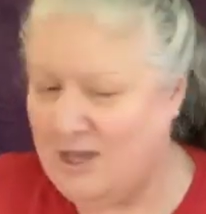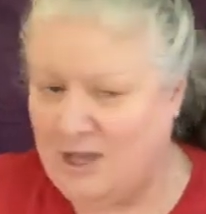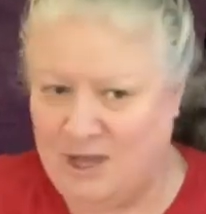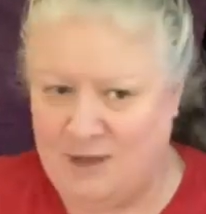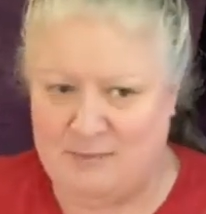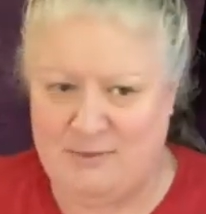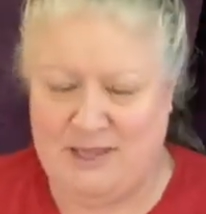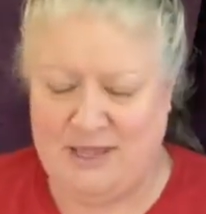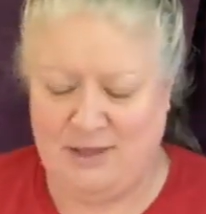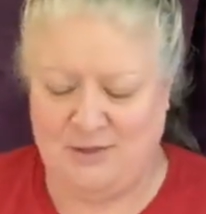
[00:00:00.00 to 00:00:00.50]

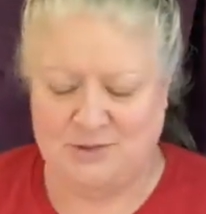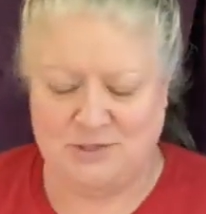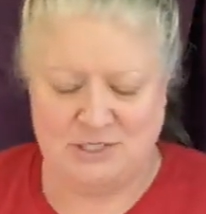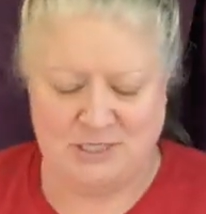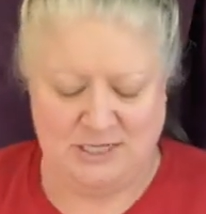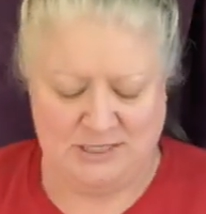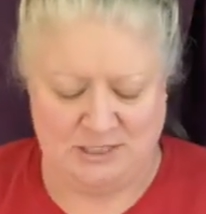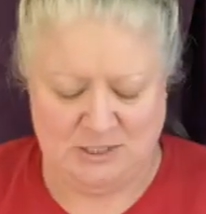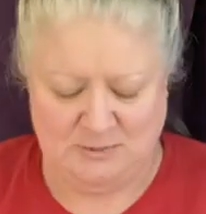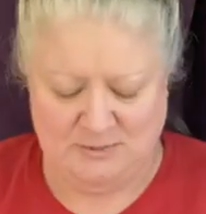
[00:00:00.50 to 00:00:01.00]
on my health
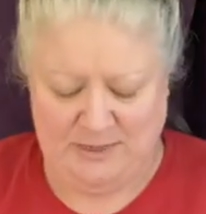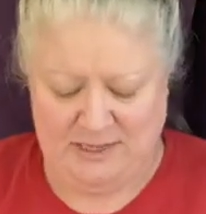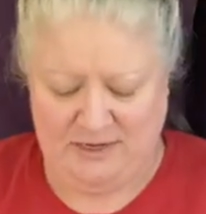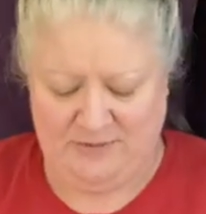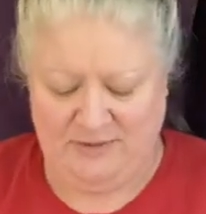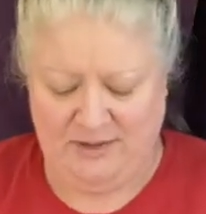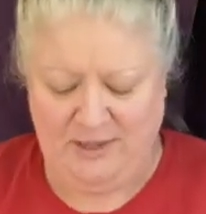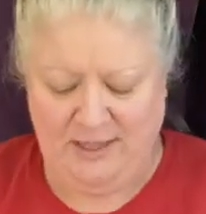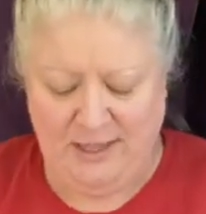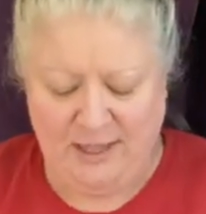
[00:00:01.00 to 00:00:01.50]
challenge, part
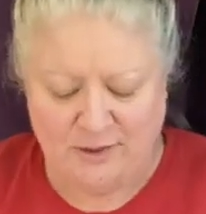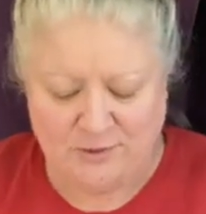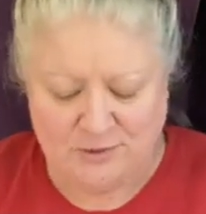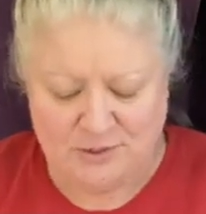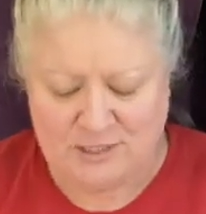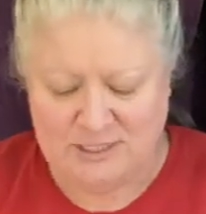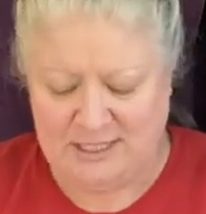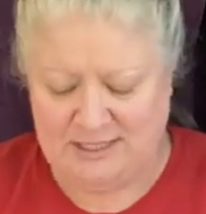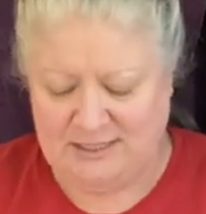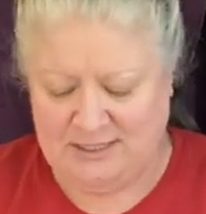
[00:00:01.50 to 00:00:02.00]
of our health
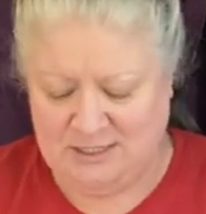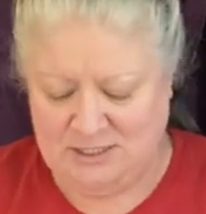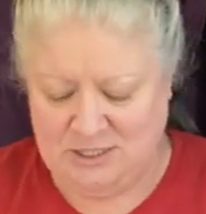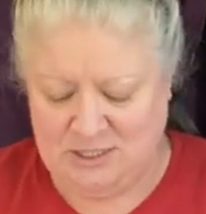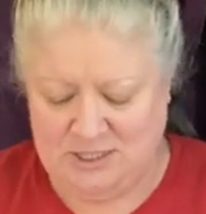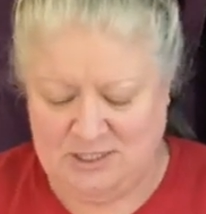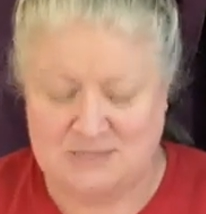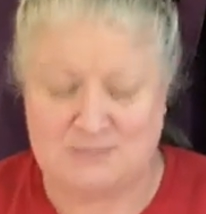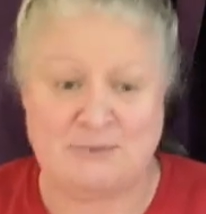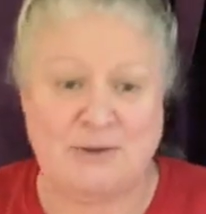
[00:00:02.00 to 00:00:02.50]
challenge,
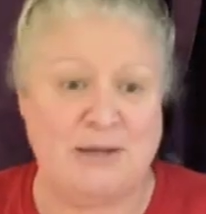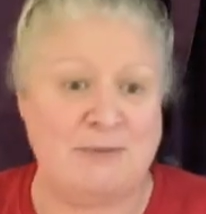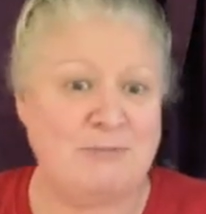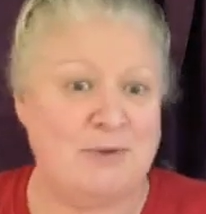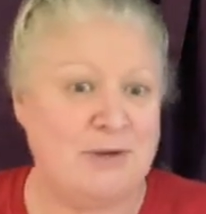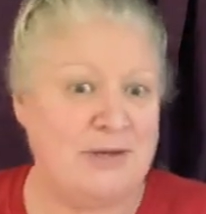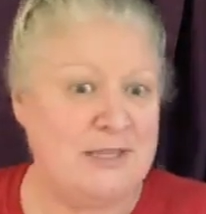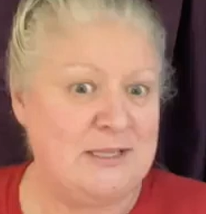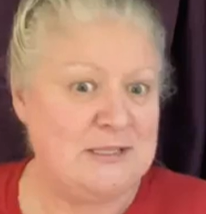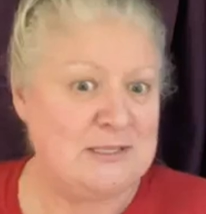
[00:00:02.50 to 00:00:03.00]
it's mind,
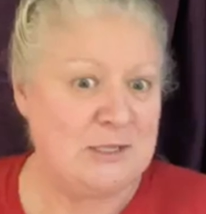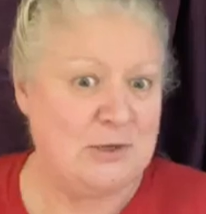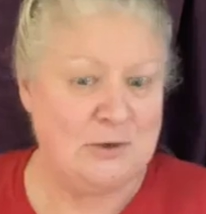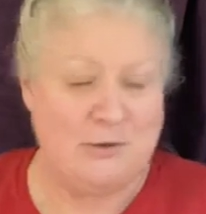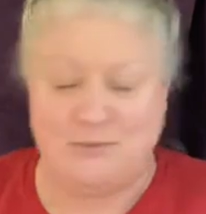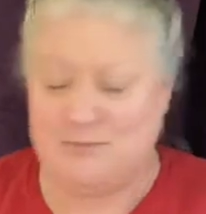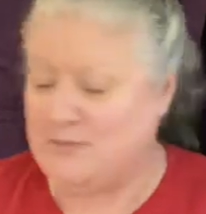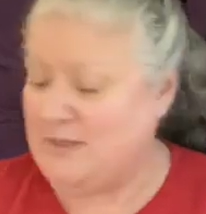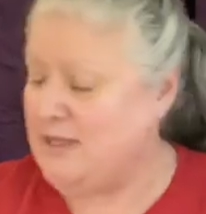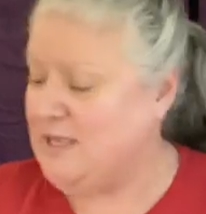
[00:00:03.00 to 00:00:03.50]
body, and soul.